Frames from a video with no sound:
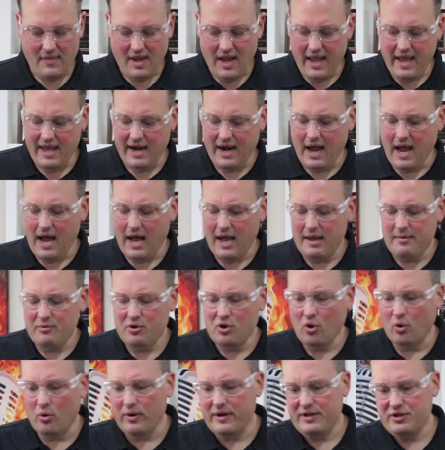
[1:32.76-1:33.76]
and I'm
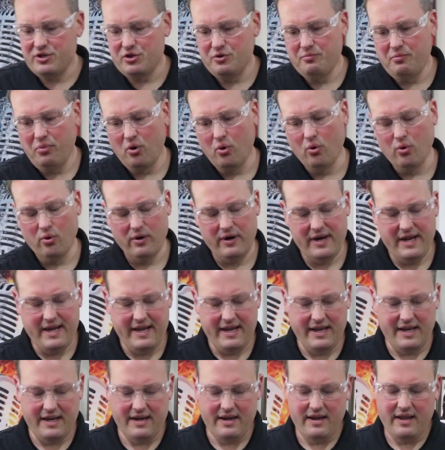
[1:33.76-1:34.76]
going to pour
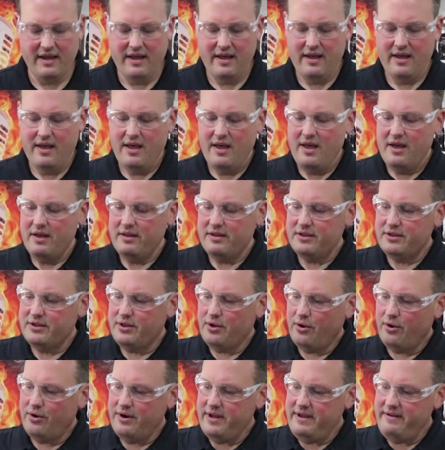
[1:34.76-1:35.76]
in
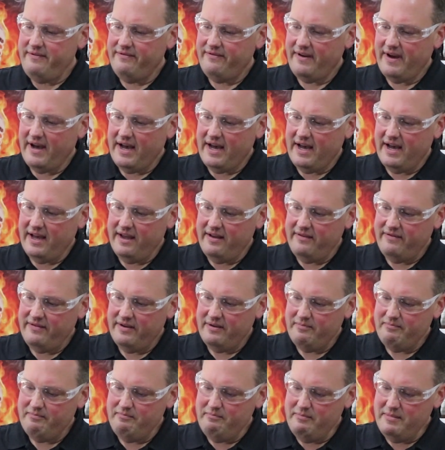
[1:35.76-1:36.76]
35
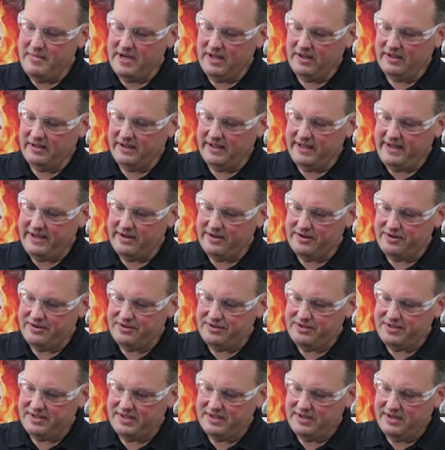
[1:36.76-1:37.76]

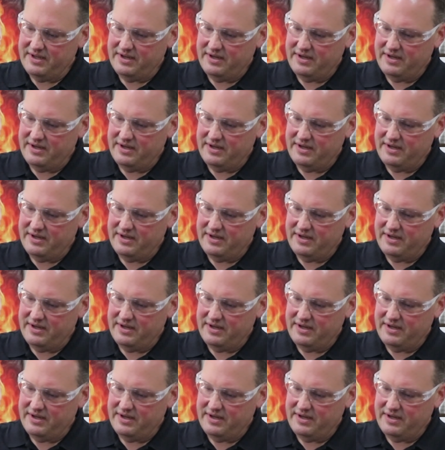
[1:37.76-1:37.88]
milliliters